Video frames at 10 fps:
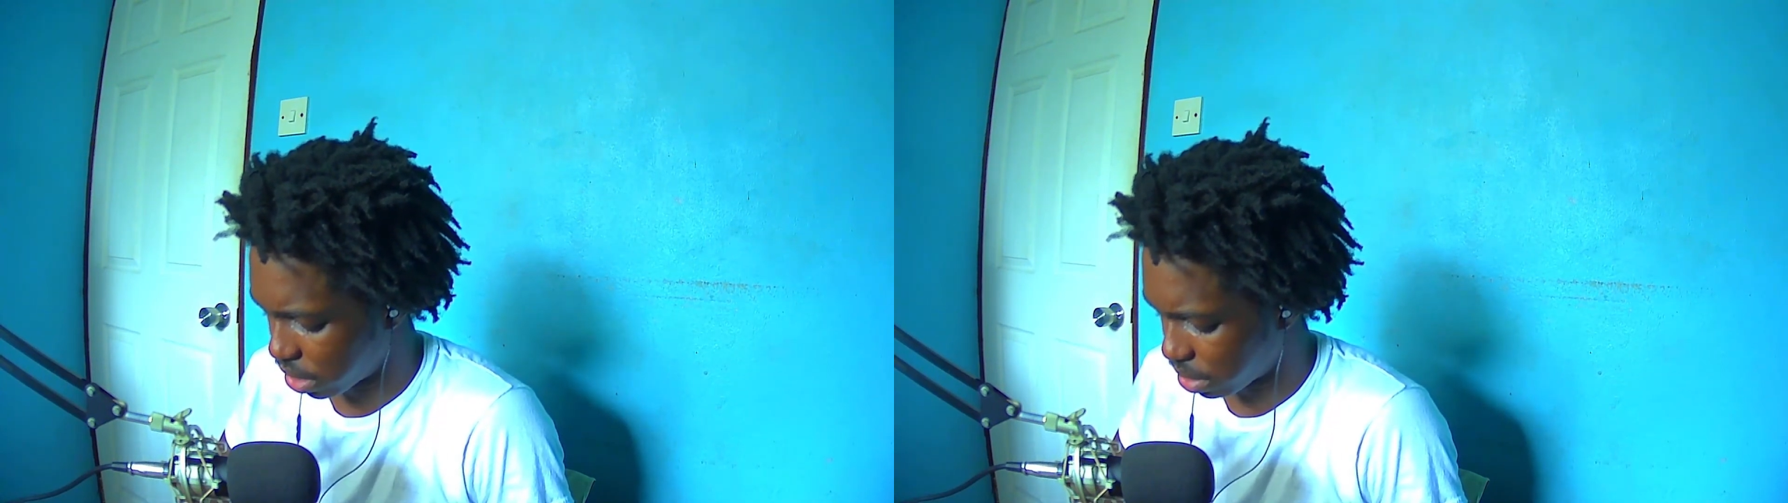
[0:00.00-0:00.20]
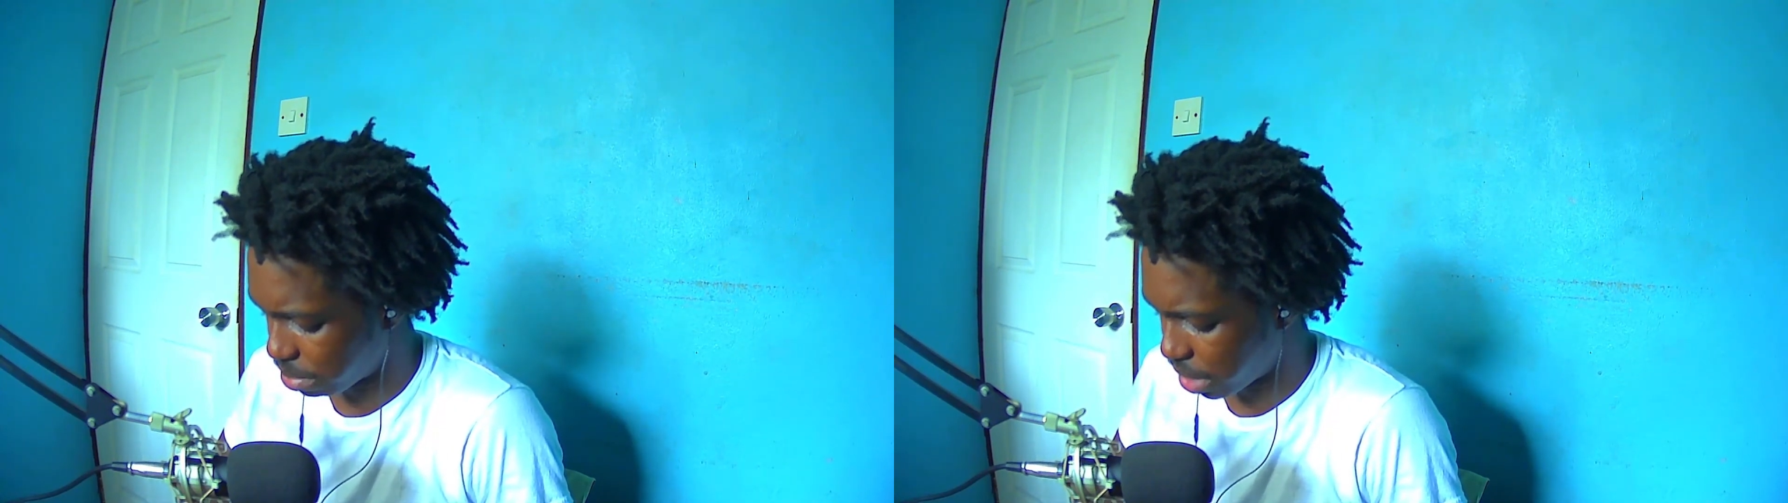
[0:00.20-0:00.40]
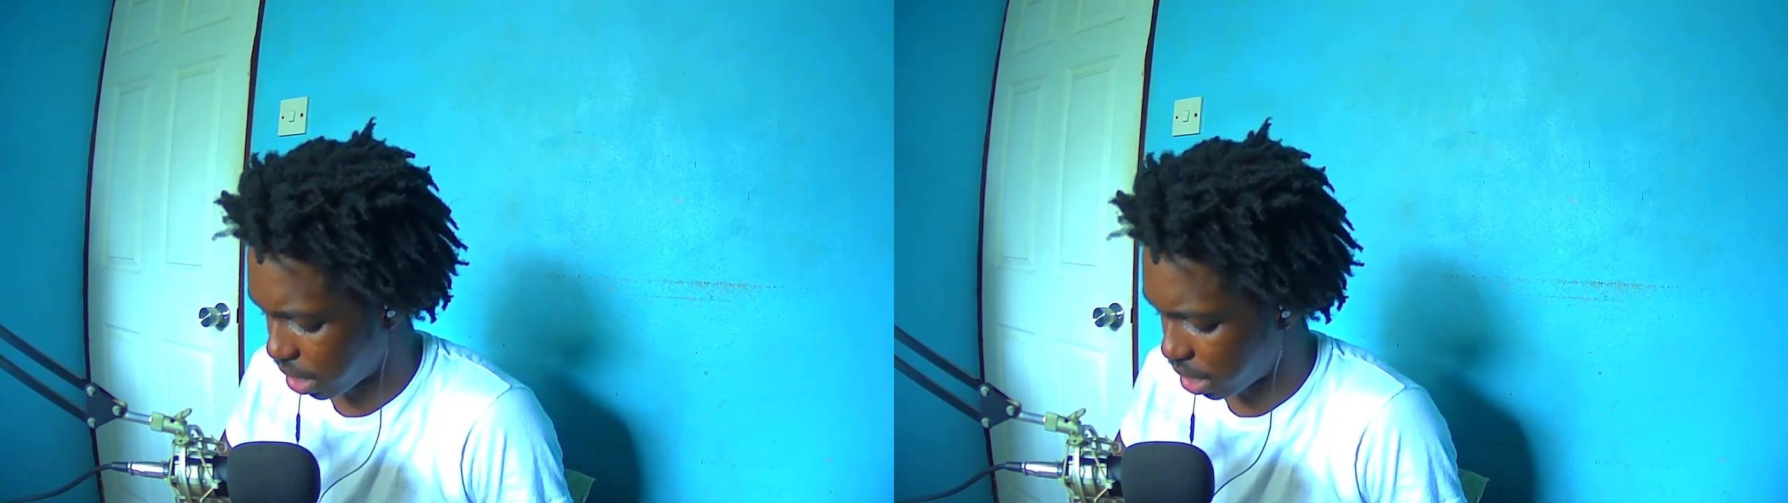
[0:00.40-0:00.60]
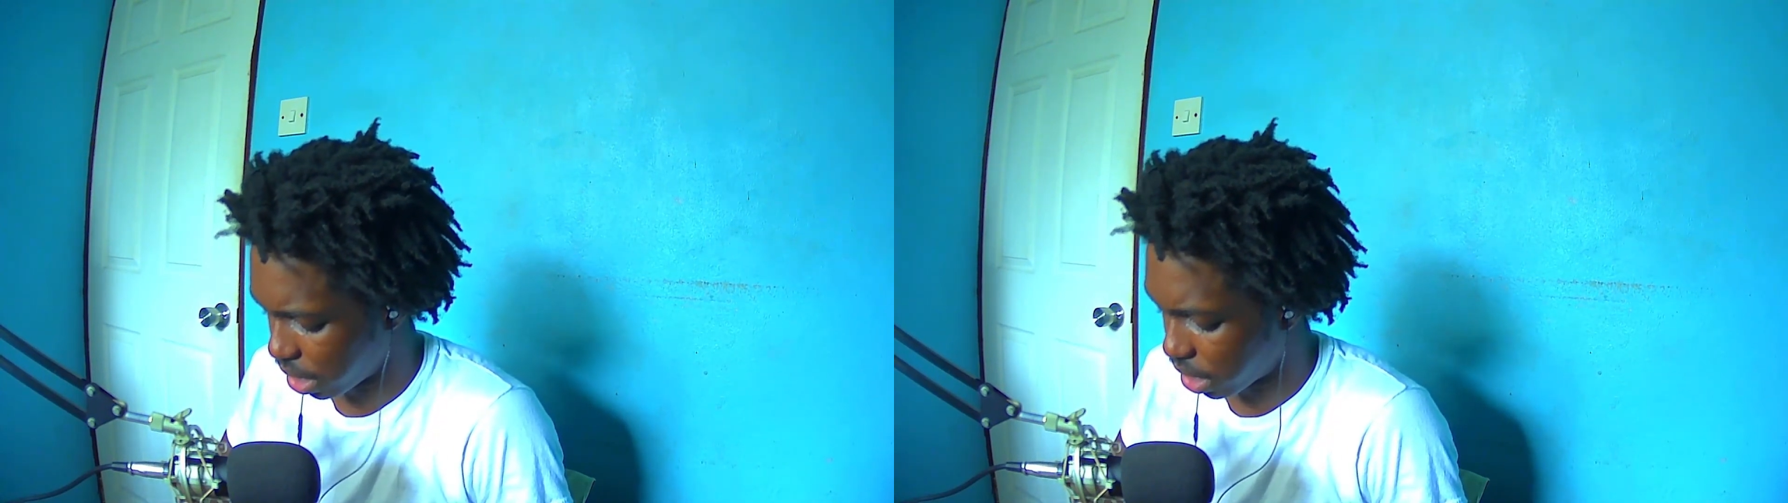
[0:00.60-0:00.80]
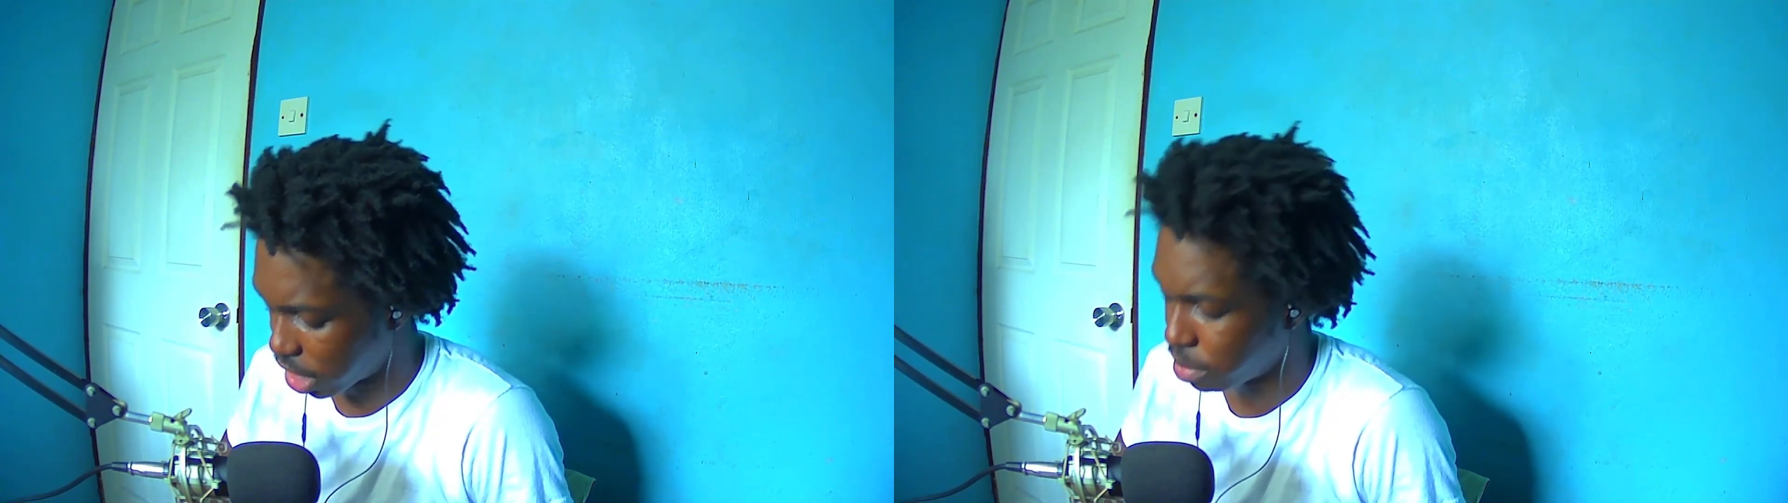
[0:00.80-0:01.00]
a big
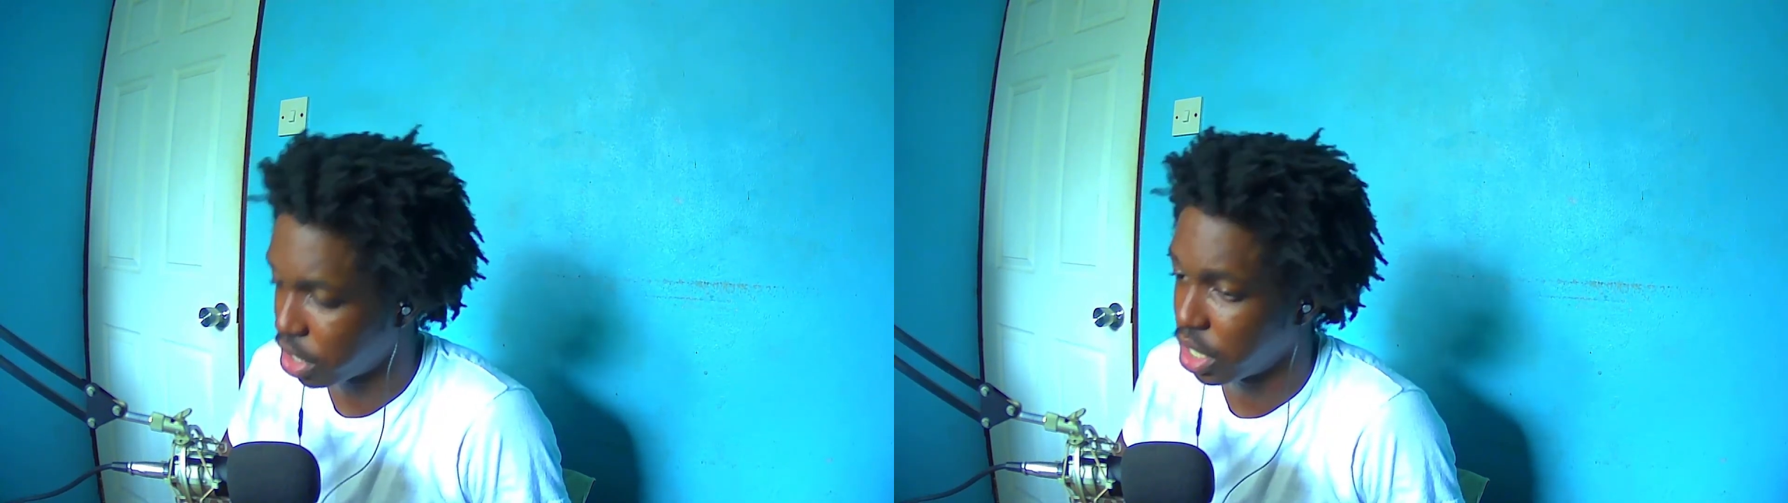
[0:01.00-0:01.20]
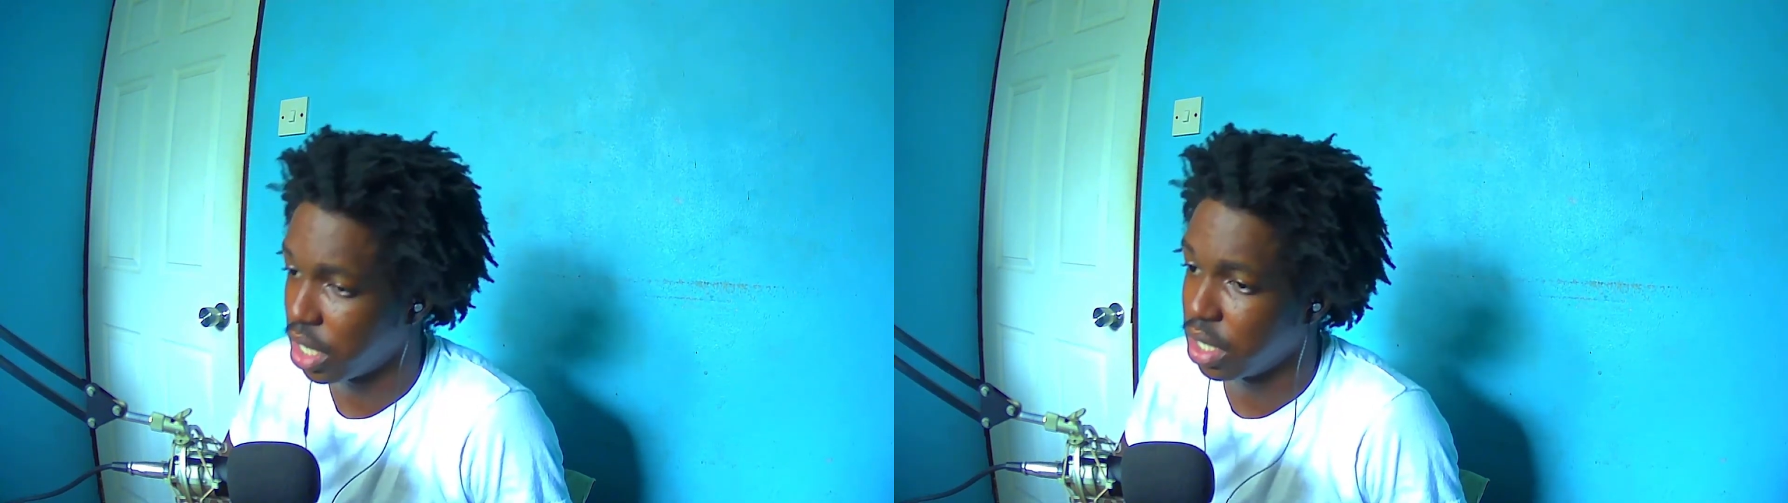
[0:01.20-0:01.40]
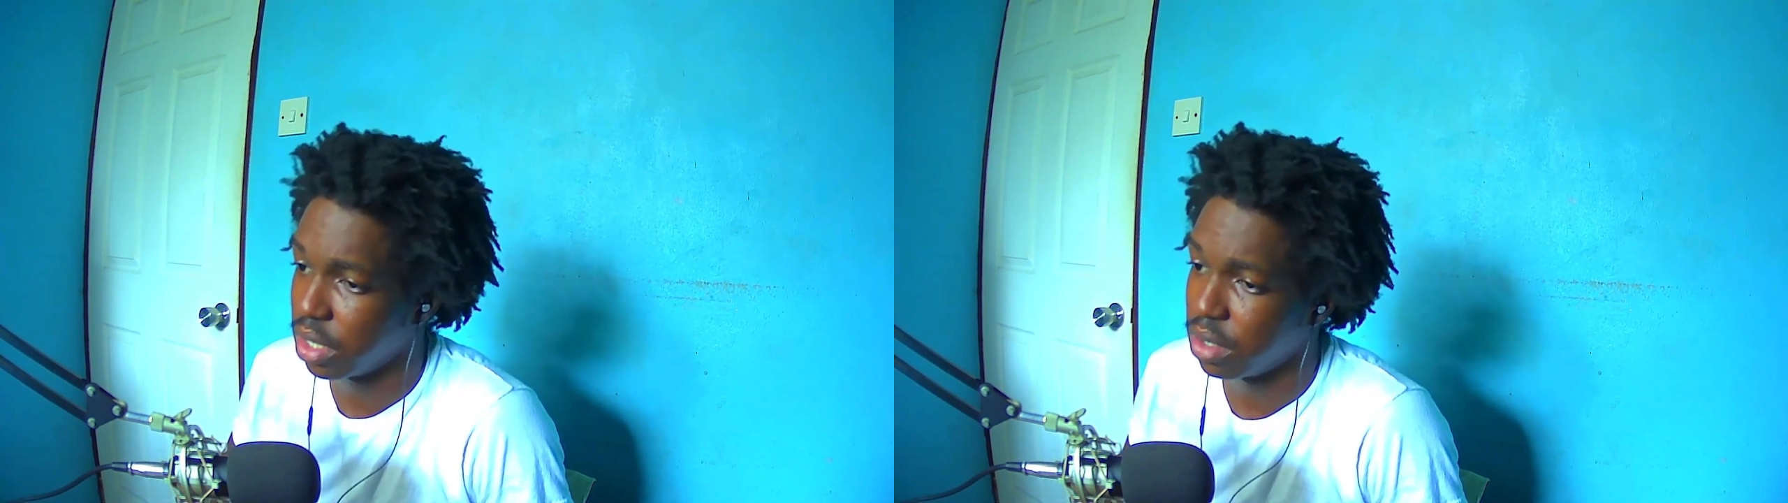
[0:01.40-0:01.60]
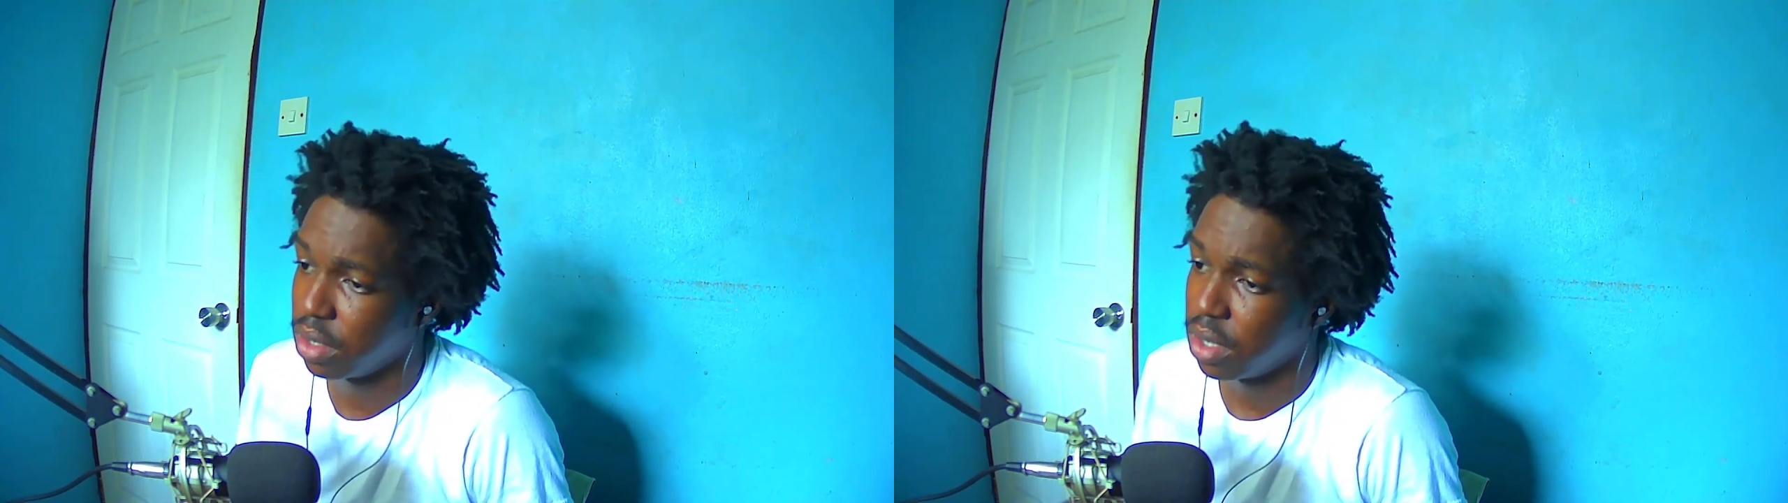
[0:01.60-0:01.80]
thing, especially in